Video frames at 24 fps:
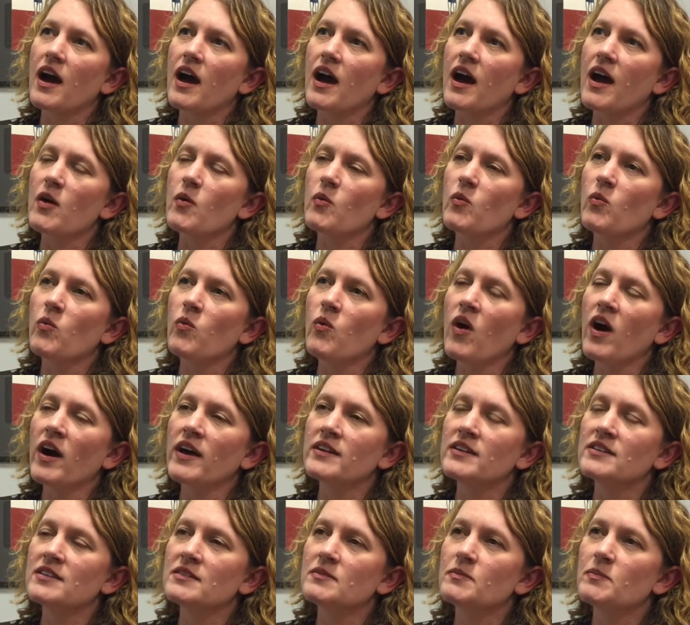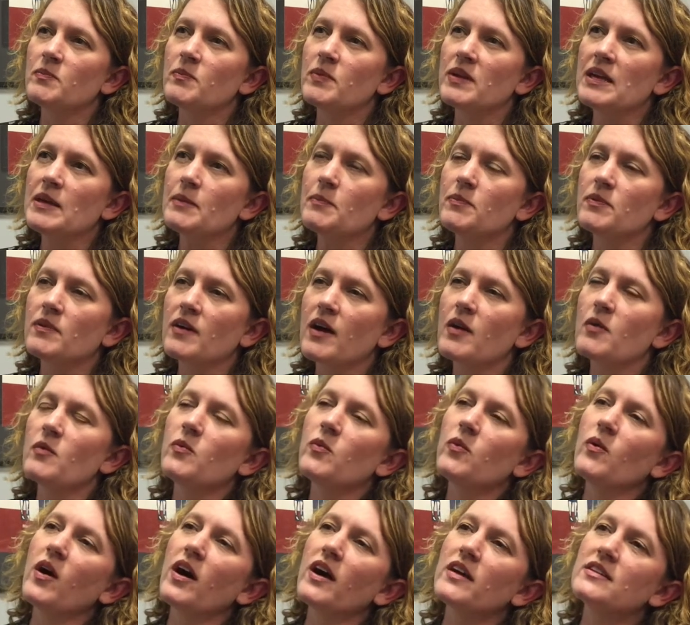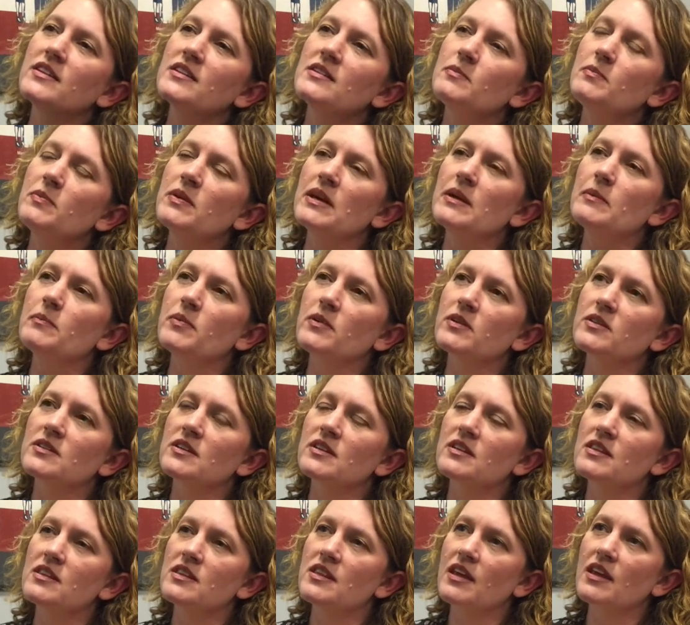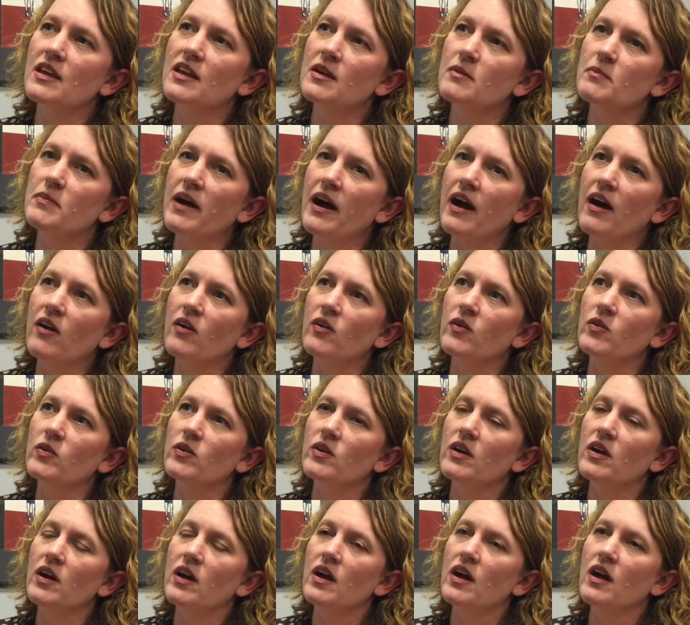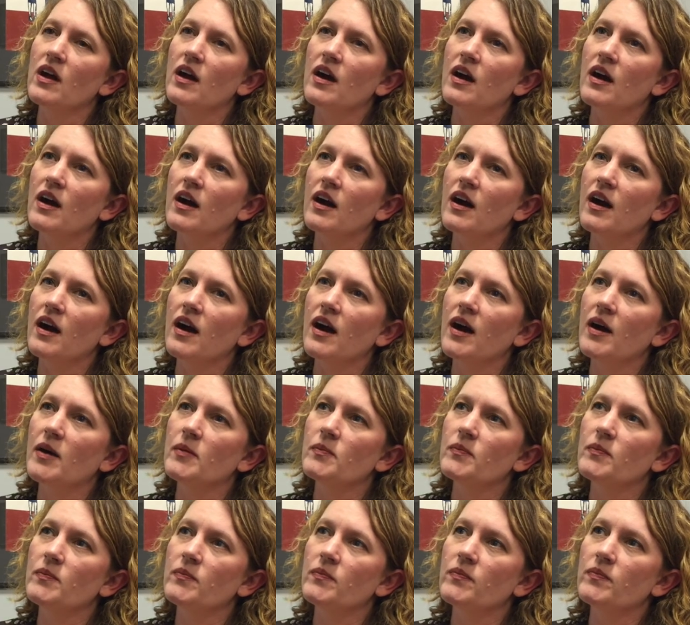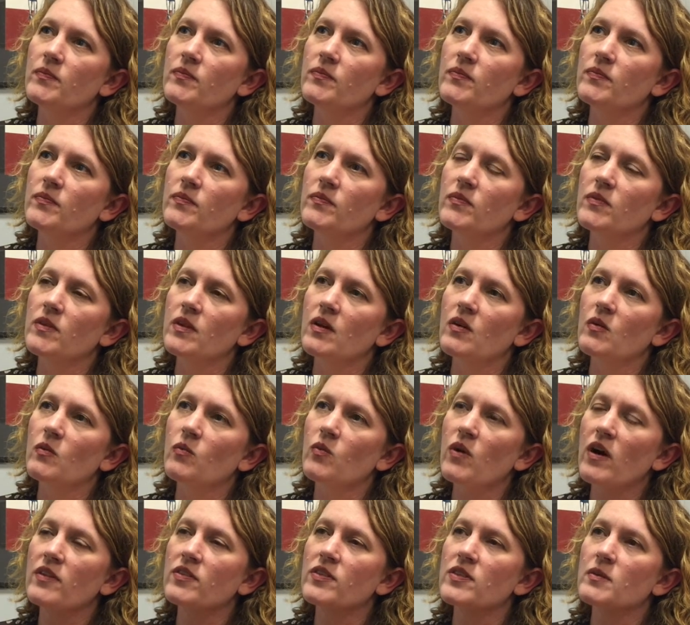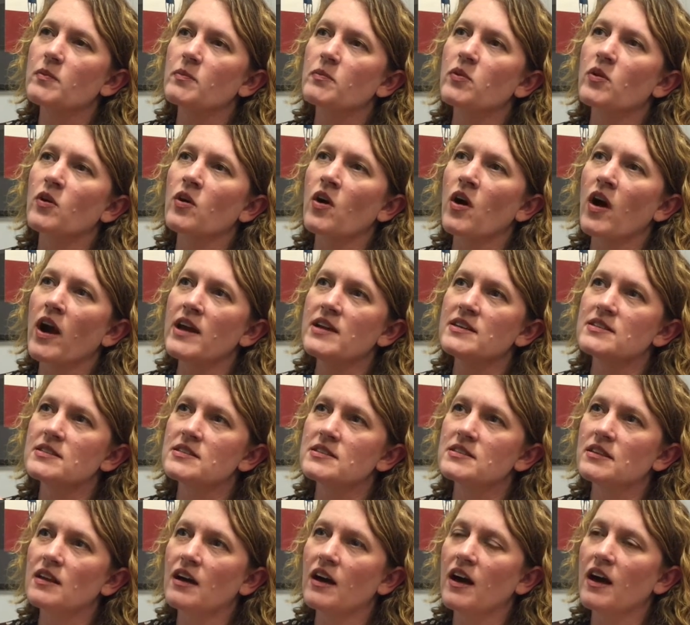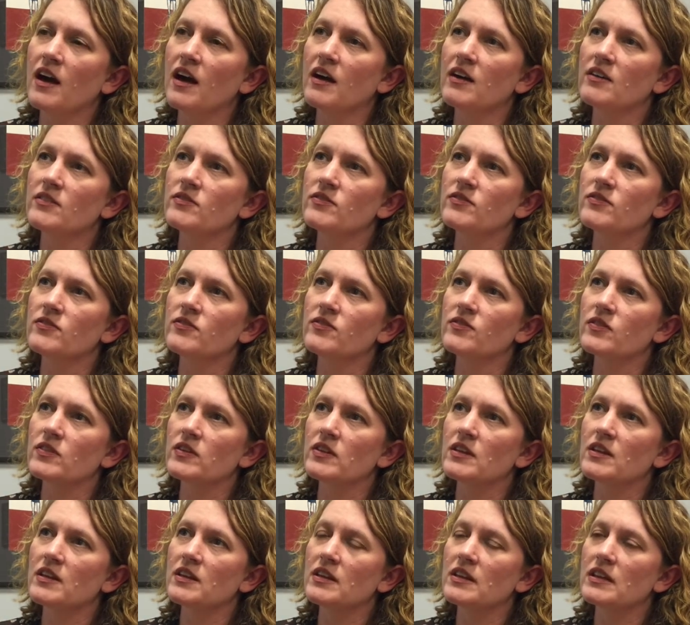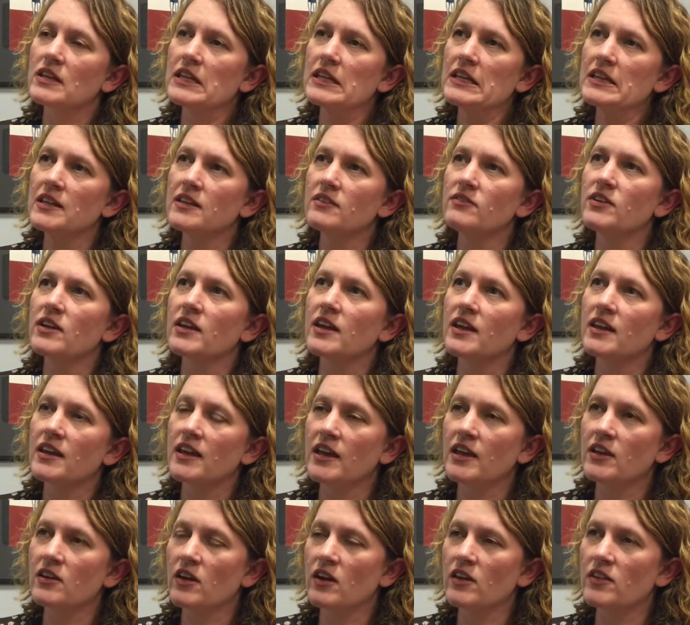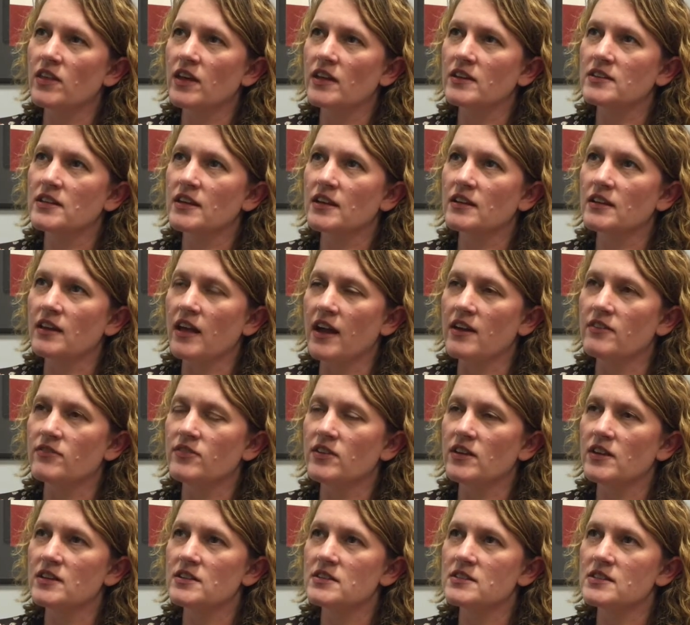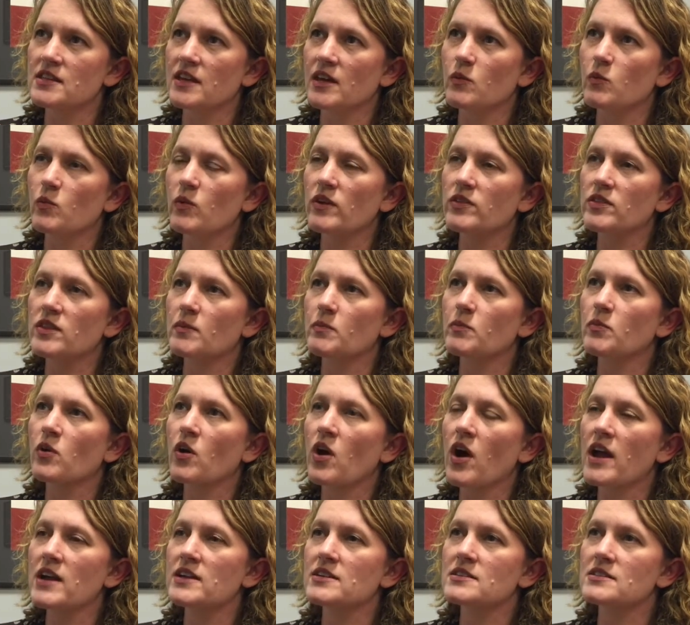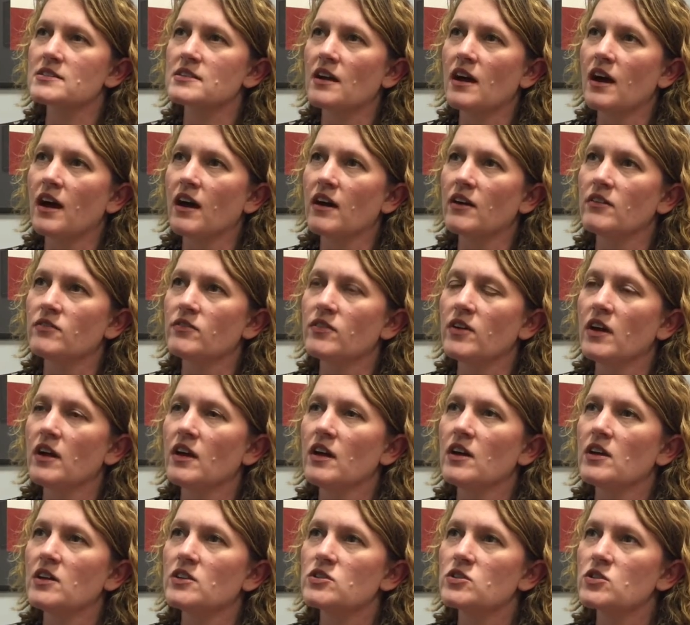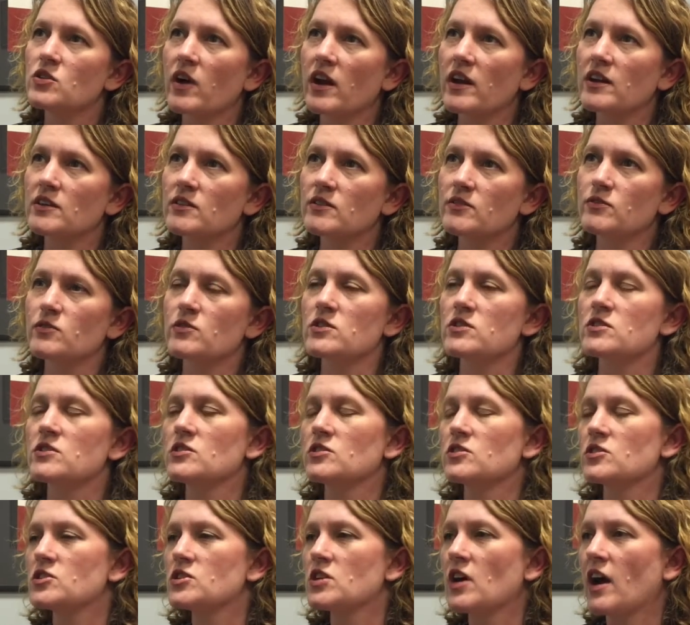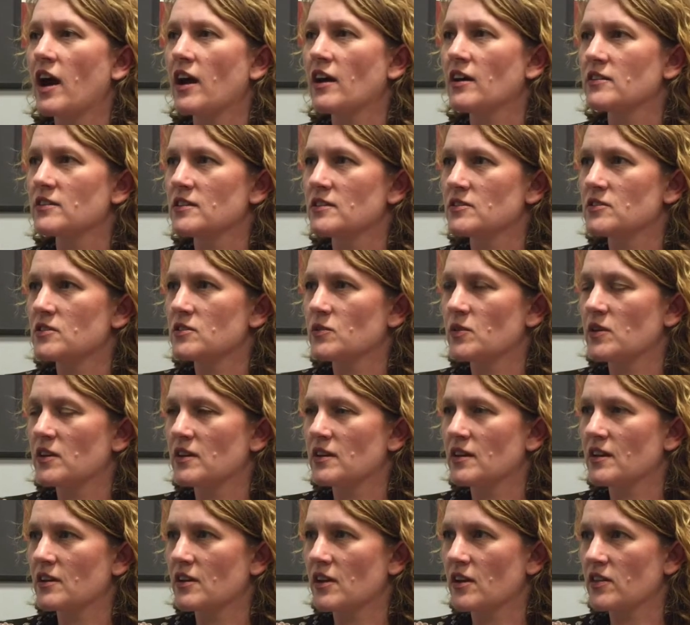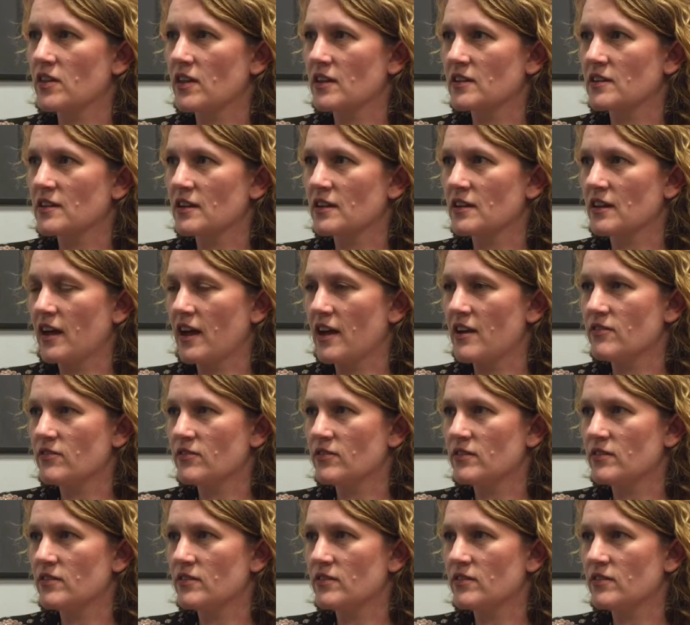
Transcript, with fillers: I wanted people. I wanted people to think about um, what the price of living an inauthentic life is and what the price of trying to force your child into an inauthentic life